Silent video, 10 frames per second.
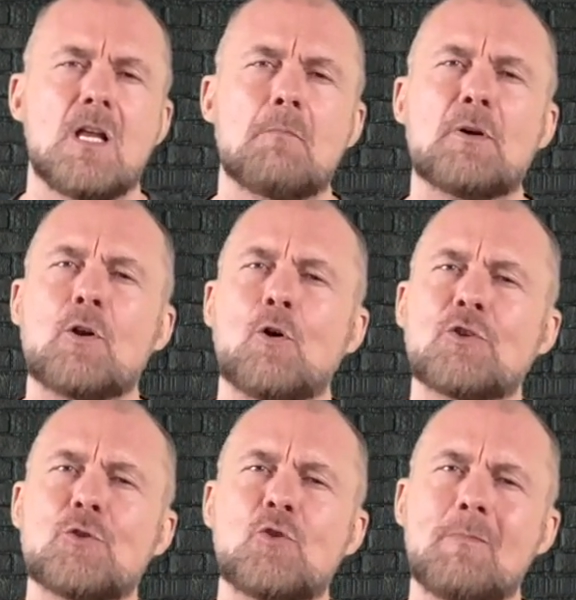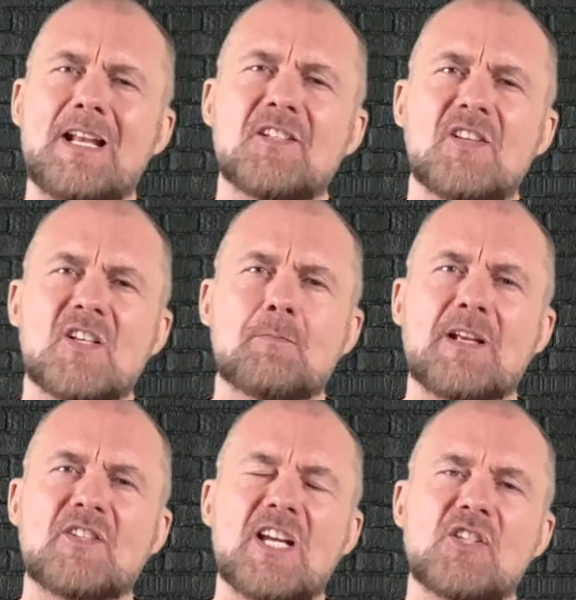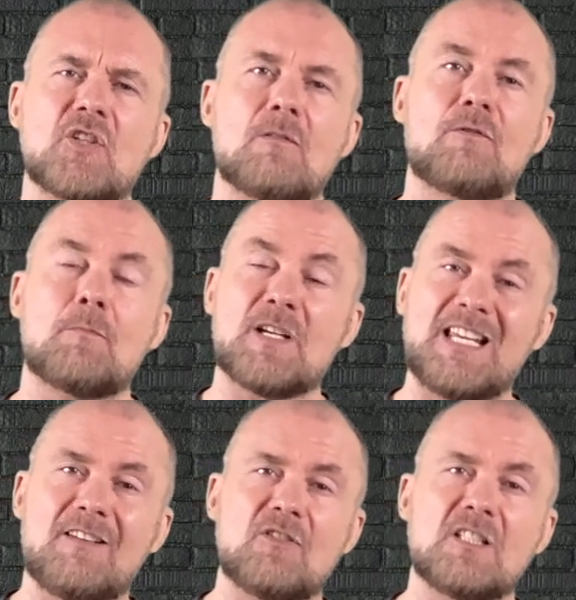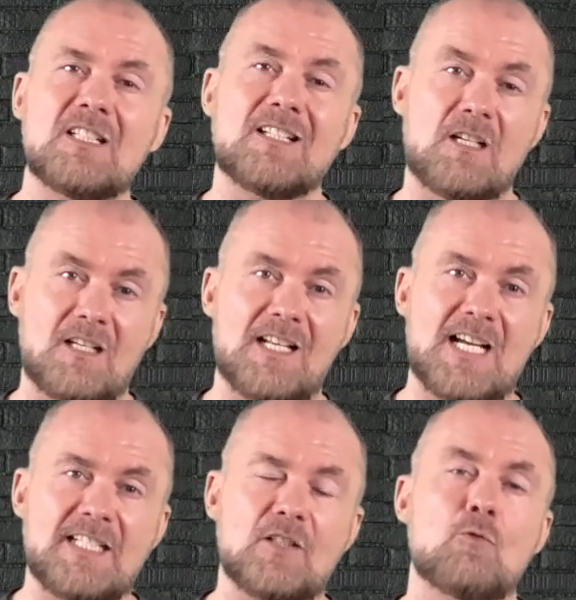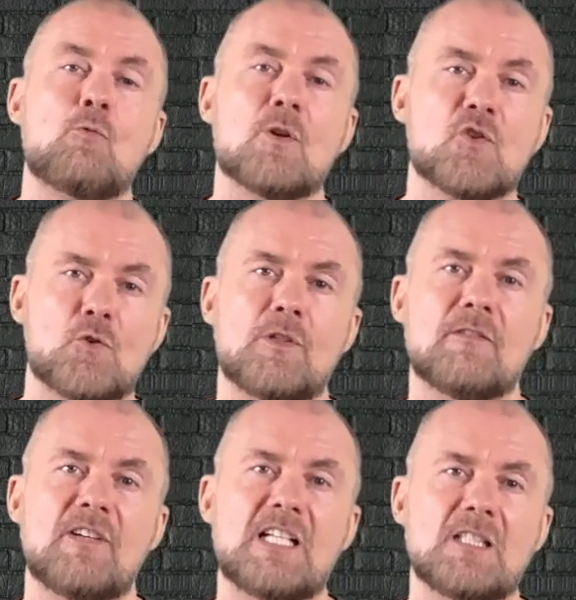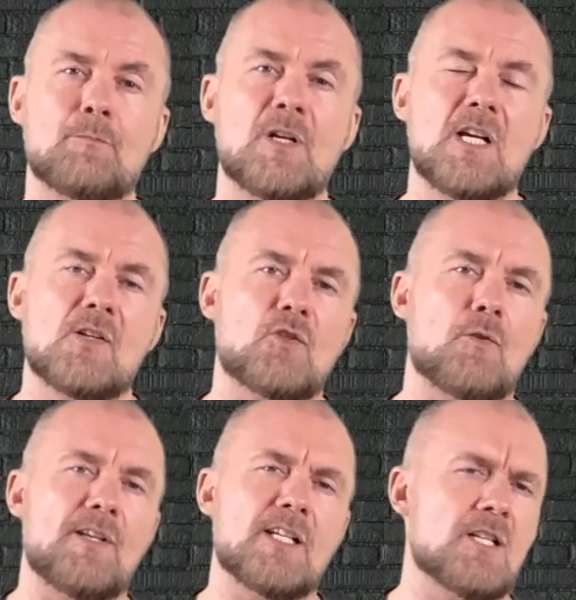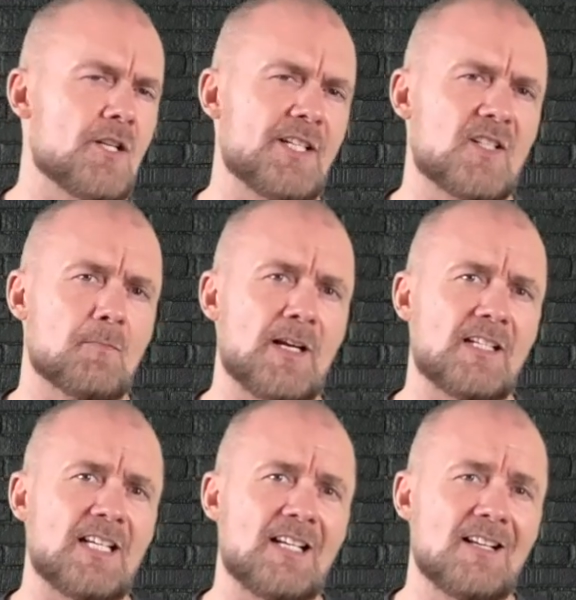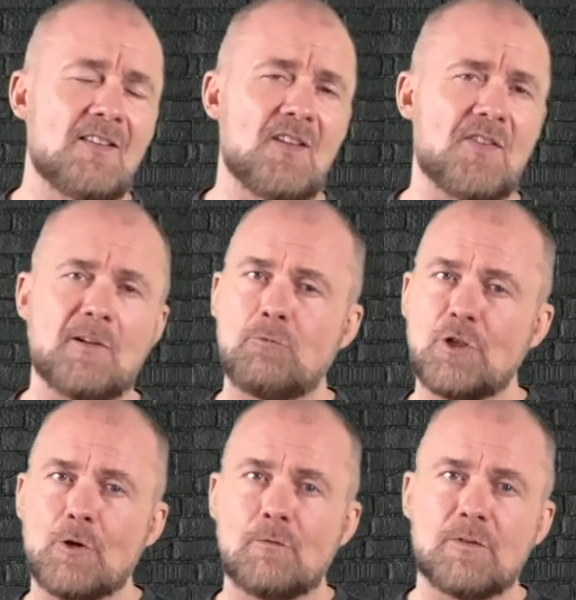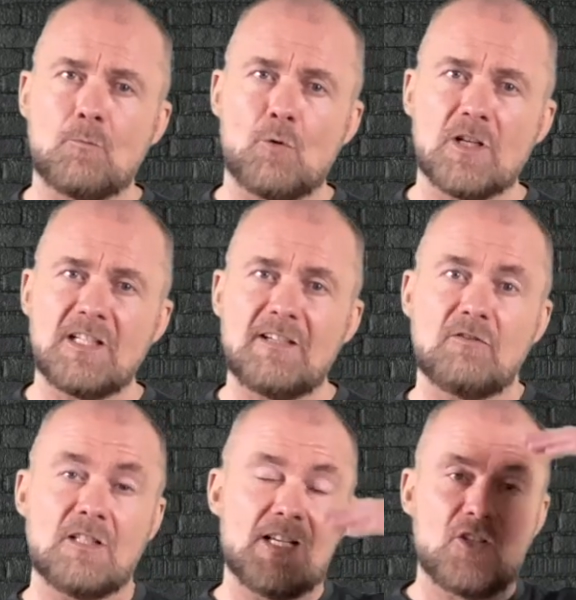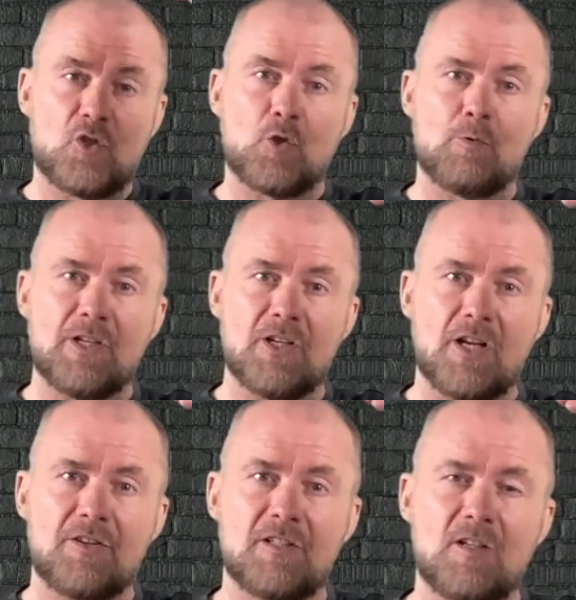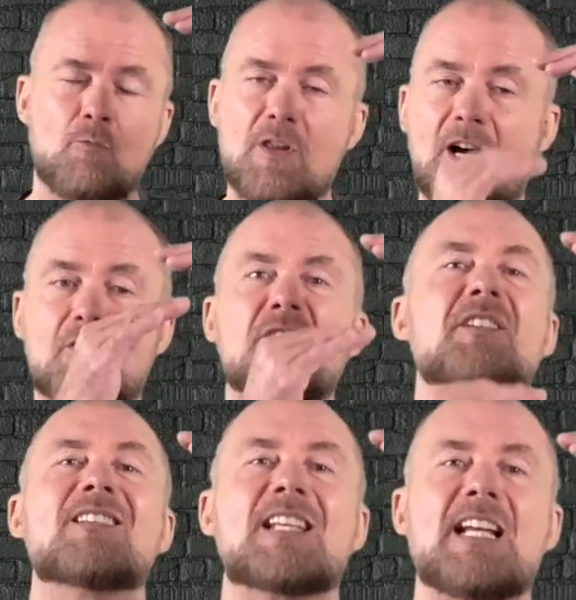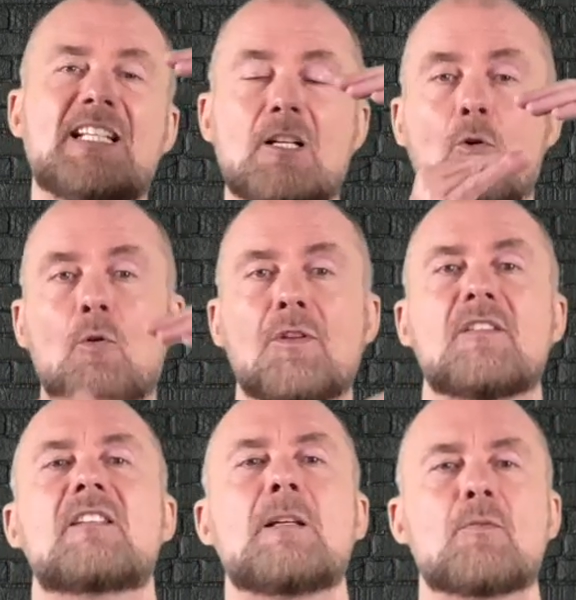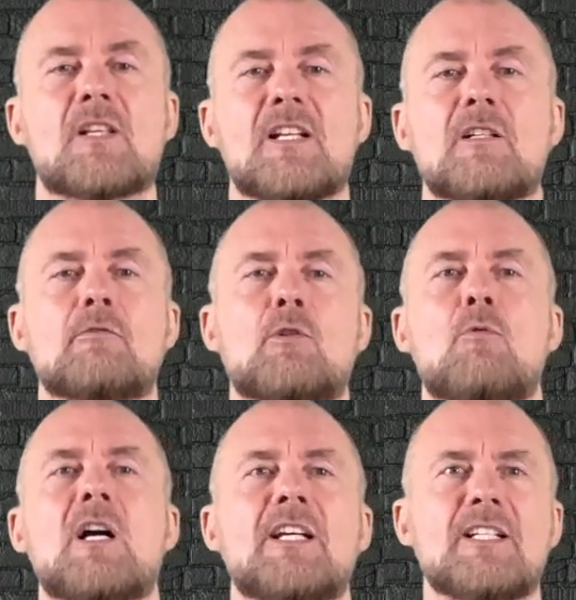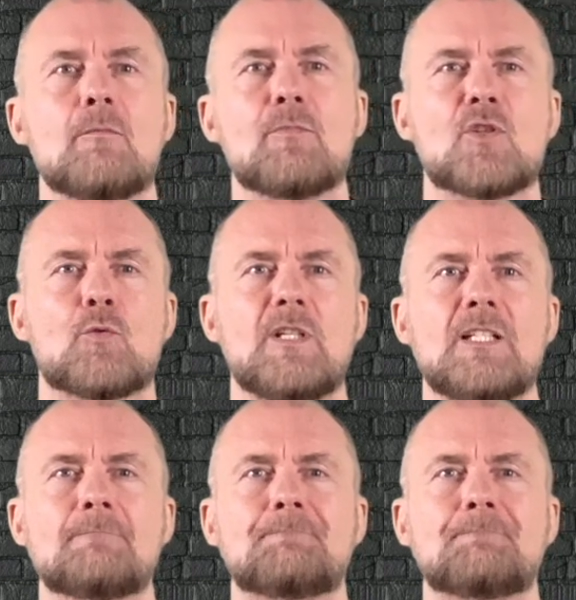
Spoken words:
but also to manage the expectation from a given client who wants to develop. So they're not expecting that they will go from one level to another without understanding all the steps that are required in between.